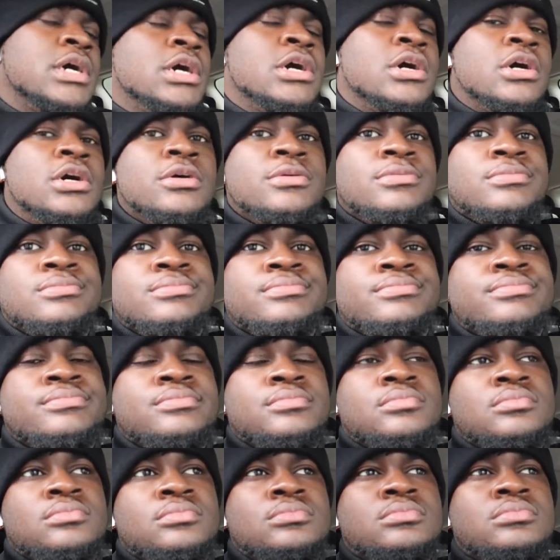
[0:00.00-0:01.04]
Um.
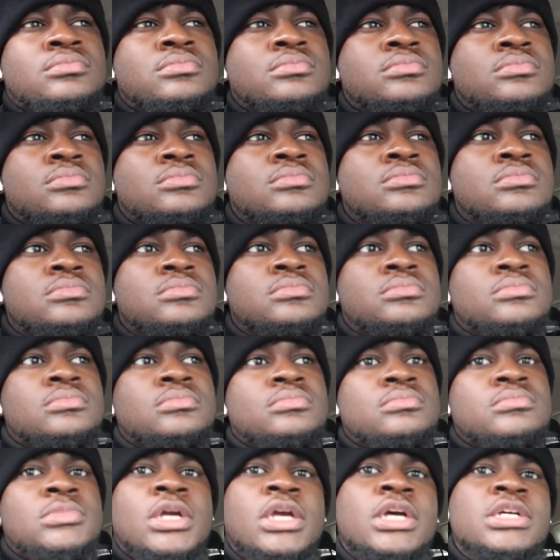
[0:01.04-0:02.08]

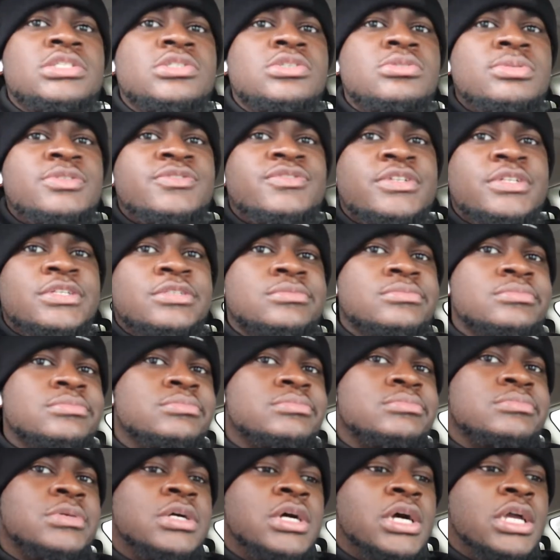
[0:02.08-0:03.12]
But yeah, it's gonna be fun.
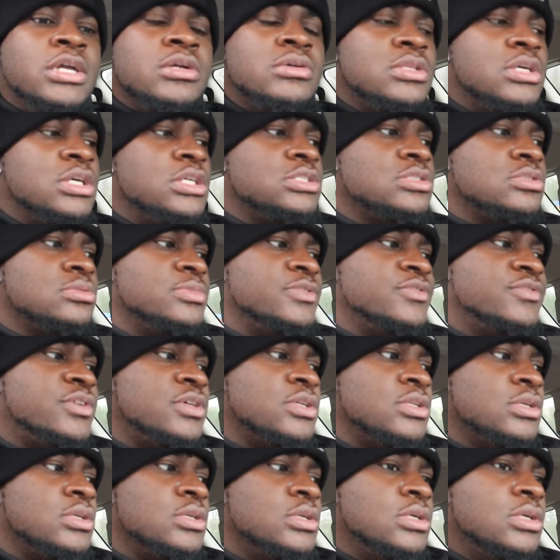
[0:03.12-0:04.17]
I ain't gonna lie, it's gonna be
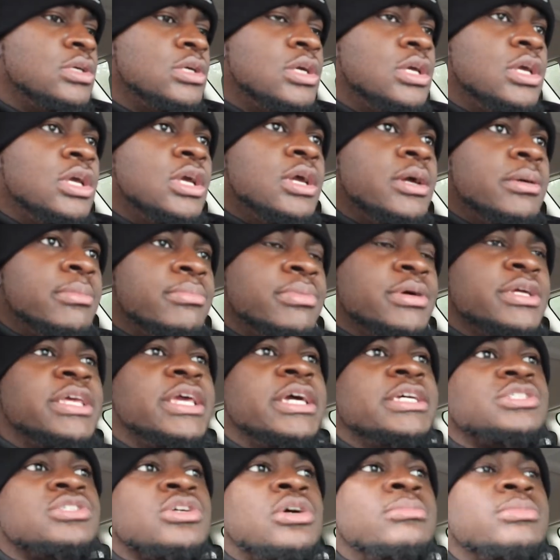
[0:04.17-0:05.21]
fun. But
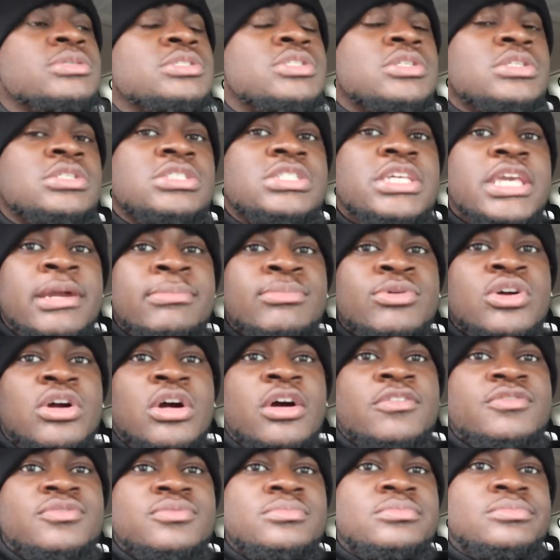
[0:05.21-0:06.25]
yeah, so I'm gonna turn this camera
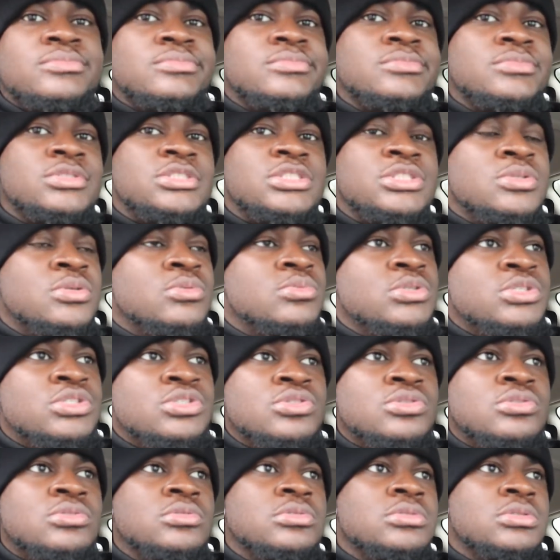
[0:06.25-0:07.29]
off. See what we
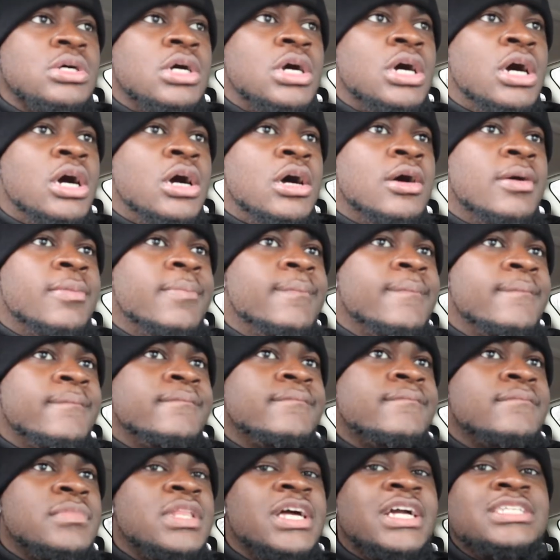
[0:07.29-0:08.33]
do. Um.
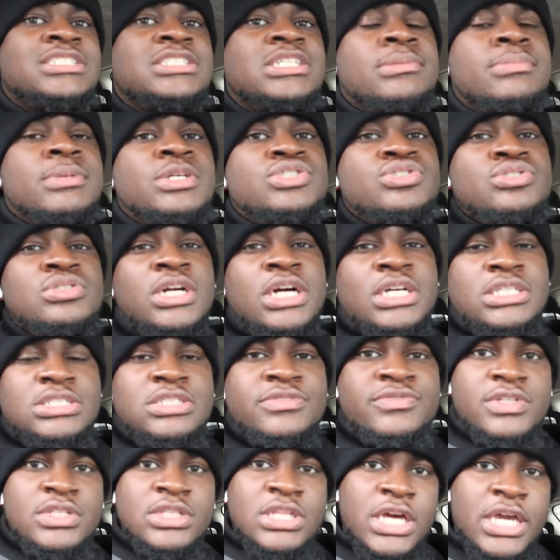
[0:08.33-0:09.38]
Like I said, make sure you guys
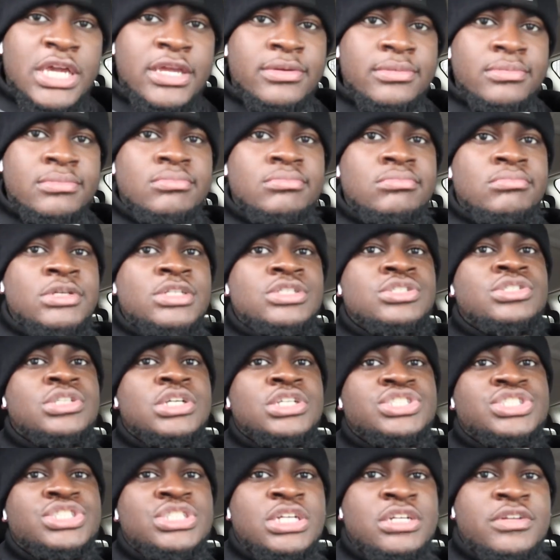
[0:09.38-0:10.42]
leave a like. Make sure
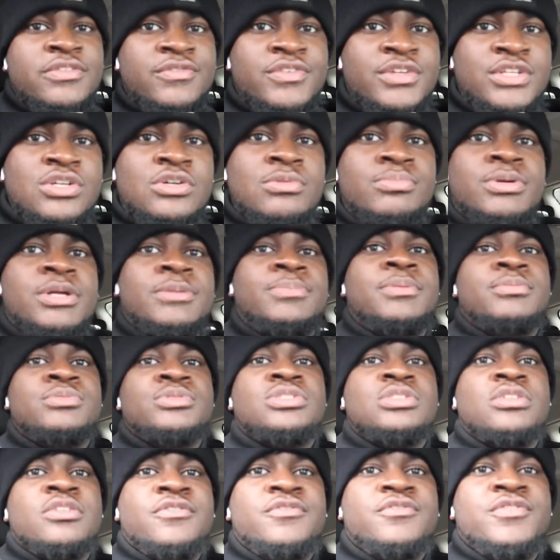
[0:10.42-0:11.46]
y'all share the video. Bring people
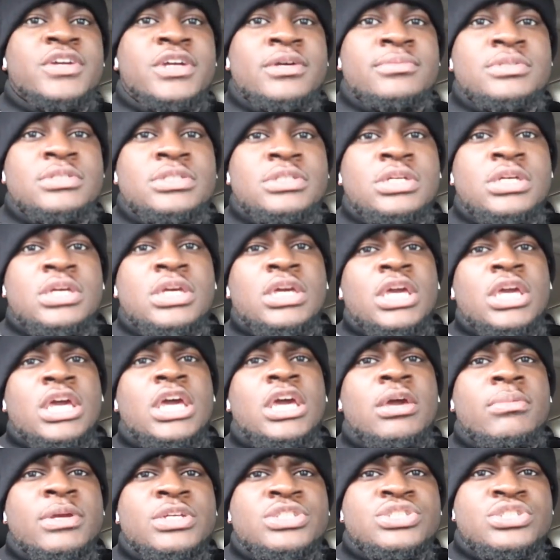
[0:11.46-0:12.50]
to the family.
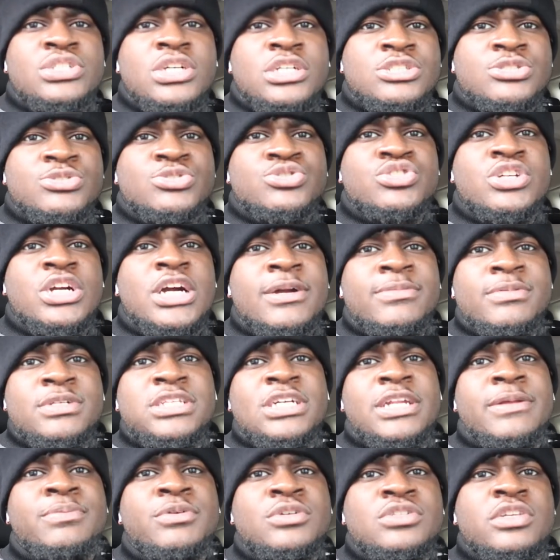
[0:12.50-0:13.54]
And make sure y'all subscribe.
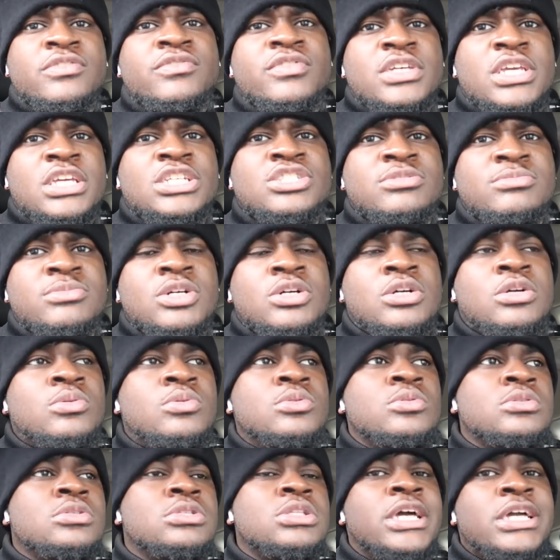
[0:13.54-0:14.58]
Click the post notification bell.
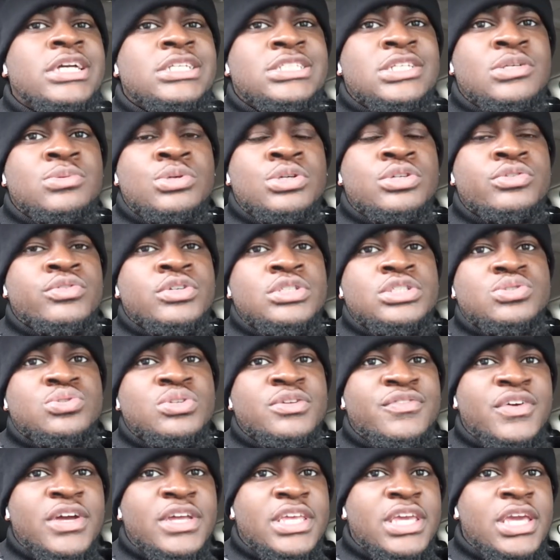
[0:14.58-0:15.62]
Cause like I said, we on the road to
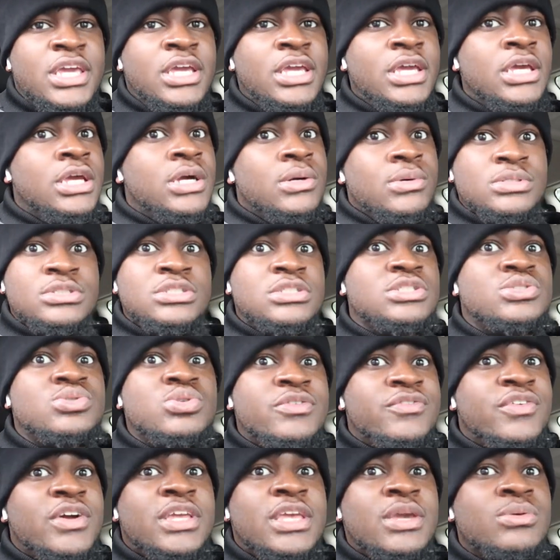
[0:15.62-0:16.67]
twenty-five K. Let's get
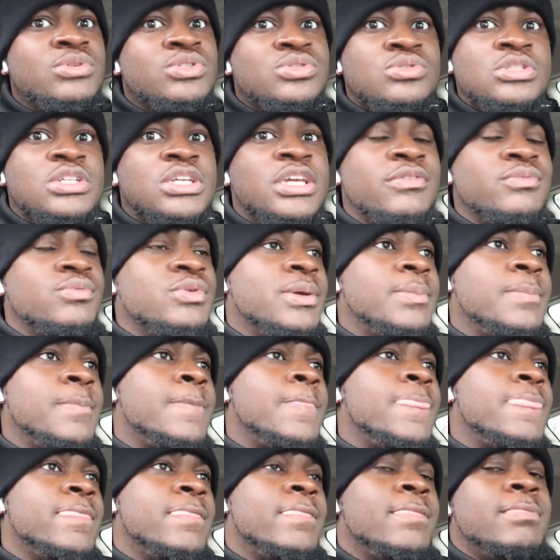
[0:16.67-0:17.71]
twenty-five K. We're doing a giveaway.
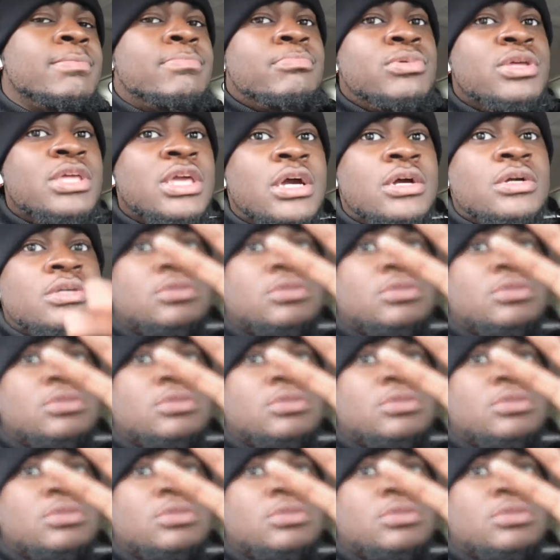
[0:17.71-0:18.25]
But yeah.